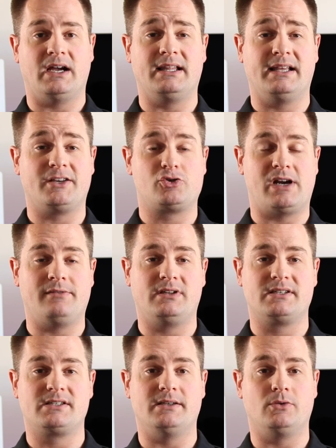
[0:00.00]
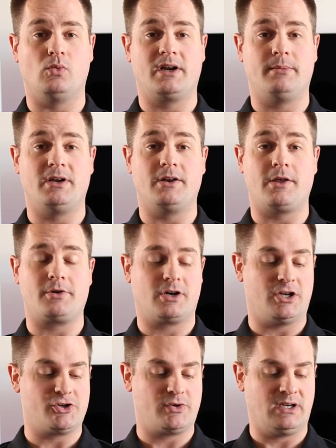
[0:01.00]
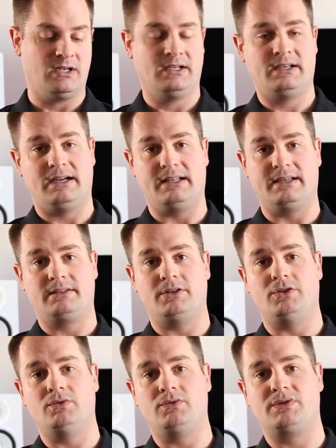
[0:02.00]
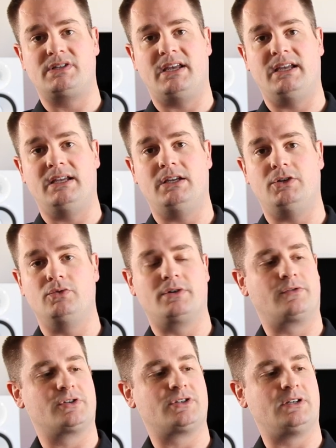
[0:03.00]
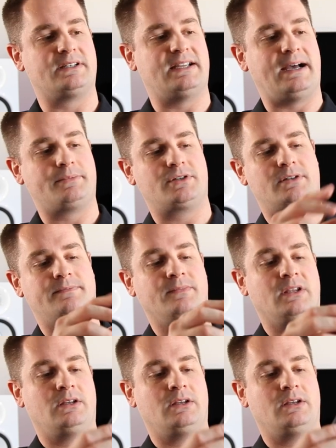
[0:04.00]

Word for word: I like traveling, and when I'm in another country, I like to use a universal adapter,